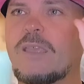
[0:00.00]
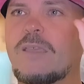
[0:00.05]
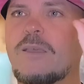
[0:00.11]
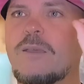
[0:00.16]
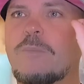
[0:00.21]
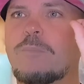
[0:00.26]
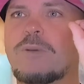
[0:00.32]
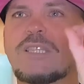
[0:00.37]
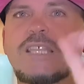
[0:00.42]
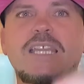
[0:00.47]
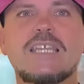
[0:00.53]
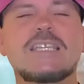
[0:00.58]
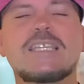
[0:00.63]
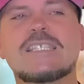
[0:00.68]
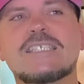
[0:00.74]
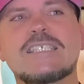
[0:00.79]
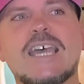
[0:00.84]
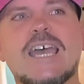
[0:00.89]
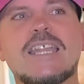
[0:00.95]
But then he
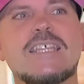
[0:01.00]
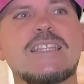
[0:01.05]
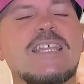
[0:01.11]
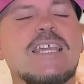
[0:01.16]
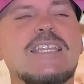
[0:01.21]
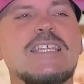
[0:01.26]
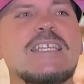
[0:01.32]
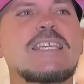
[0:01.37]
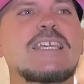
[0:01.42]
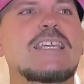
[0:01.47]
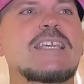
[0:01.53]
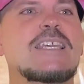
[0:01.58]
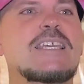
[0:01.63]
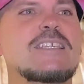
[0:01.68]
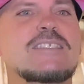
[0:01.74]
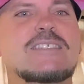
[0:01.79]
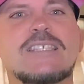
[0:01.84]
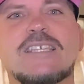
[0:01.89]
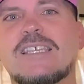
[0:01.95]
gets that, and then
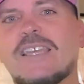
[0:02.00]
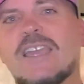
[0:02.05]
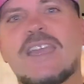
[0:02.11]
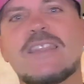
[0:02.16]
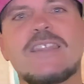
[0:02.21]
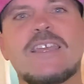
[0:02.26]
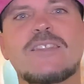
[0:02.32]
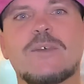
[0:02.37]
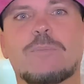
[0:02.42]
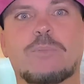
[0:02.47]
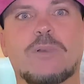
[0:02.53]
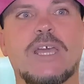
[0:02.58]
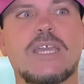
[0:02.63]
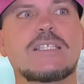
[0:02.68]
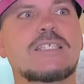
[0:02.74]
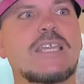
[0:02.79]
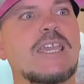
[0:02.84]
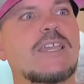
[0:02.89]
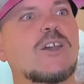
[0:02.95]
and then the plane
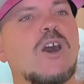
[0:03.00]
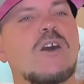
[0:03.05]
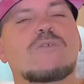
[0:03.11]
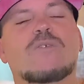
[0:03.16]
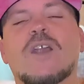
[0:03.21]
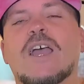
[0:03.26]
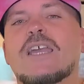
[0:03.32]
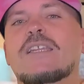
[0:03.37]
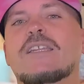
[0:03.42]
take off, right?